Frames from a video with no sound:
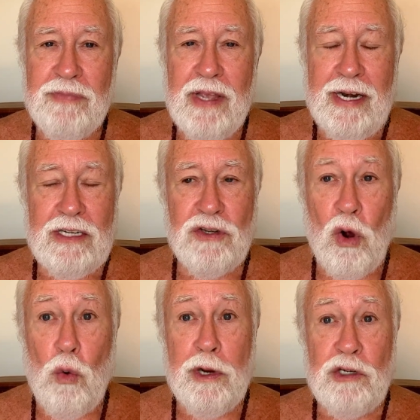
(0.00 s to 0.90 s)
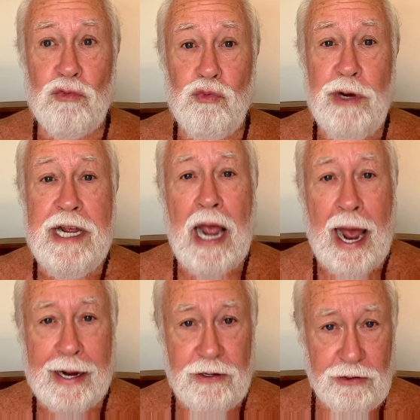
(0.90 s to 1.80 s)
and it's always
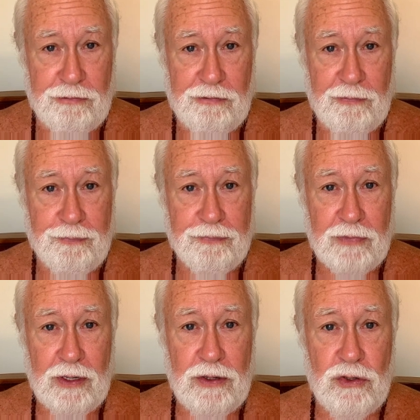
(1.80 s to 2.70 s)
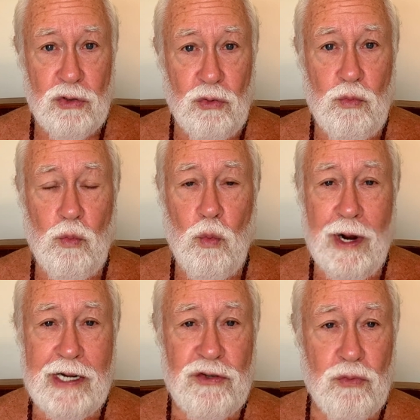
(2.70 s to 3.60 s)
reactive to
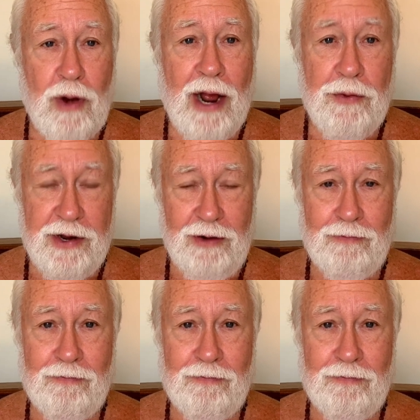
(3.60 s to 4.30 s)
what is around it.